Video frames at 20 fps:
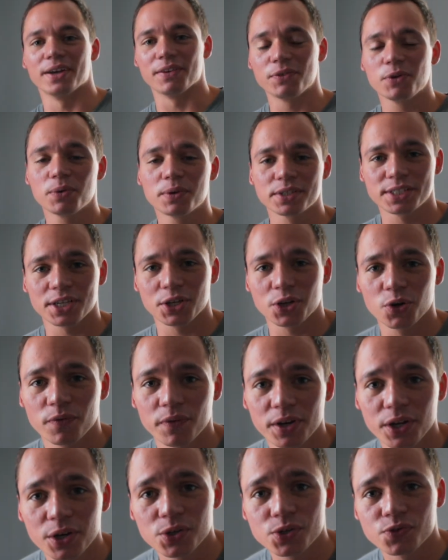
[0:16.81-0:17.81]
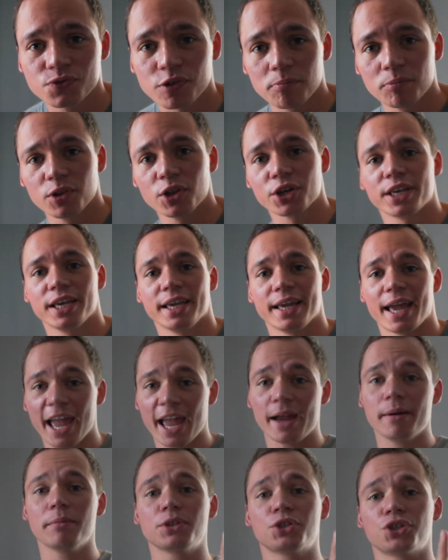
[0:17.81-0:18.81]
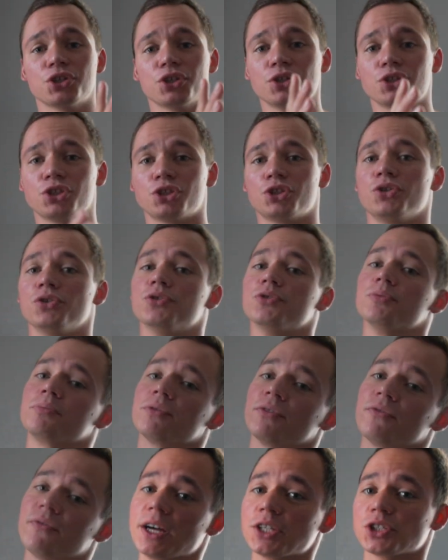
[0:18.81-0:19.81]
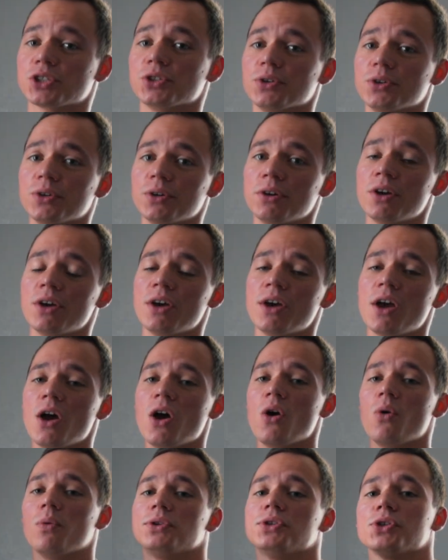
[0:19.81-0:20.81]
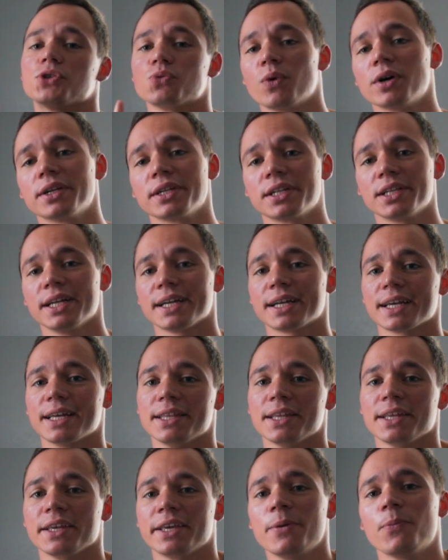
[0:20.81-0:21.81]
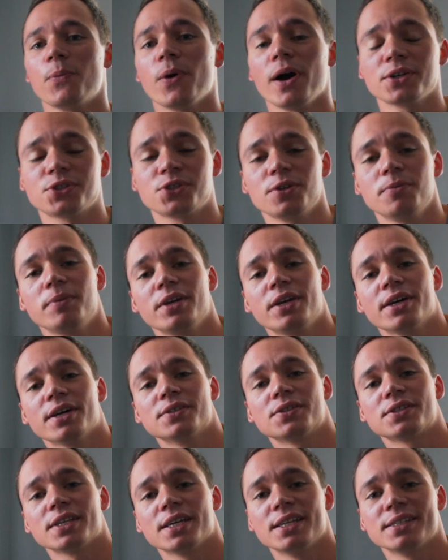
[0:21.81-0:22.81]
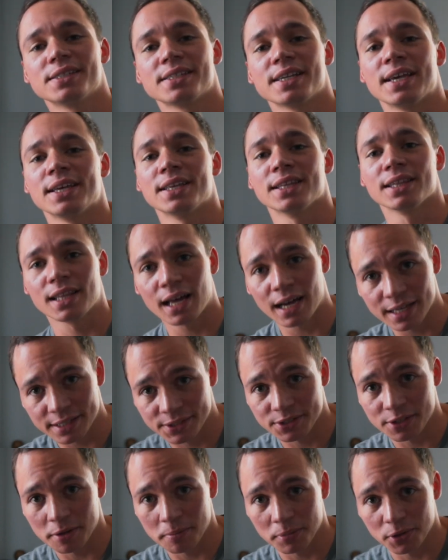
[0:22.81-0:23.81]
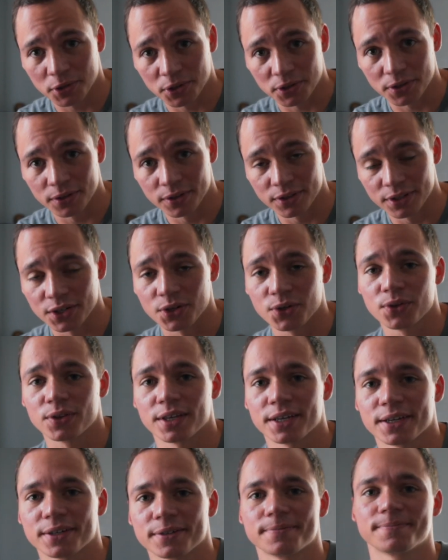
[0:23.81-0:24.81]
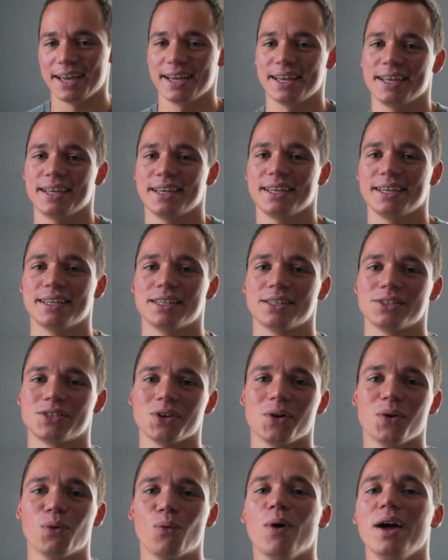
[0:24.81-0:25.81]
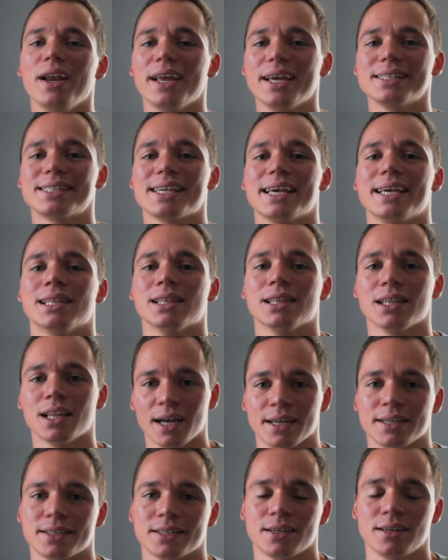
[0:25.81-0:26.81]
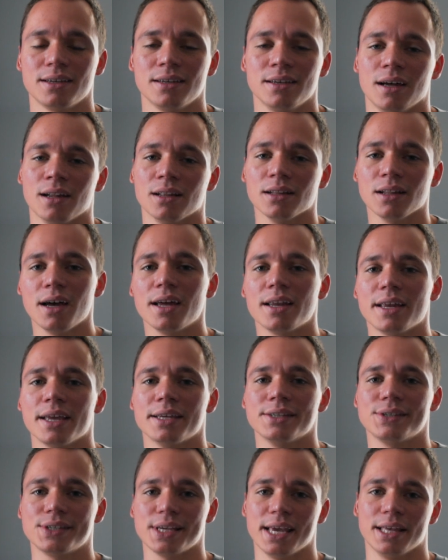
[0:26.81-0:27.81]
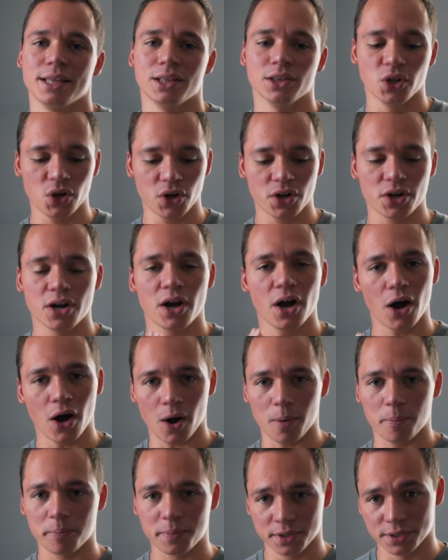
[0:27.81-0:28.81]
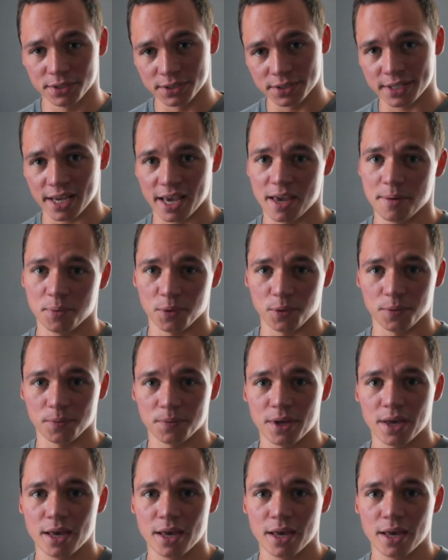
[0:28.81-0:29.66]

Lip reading: if you want to take your videos from looking amateur to professional with just one click, then keep watching because it is a lot simpler than you think. So what is a LUT? A LUT is a lookup table.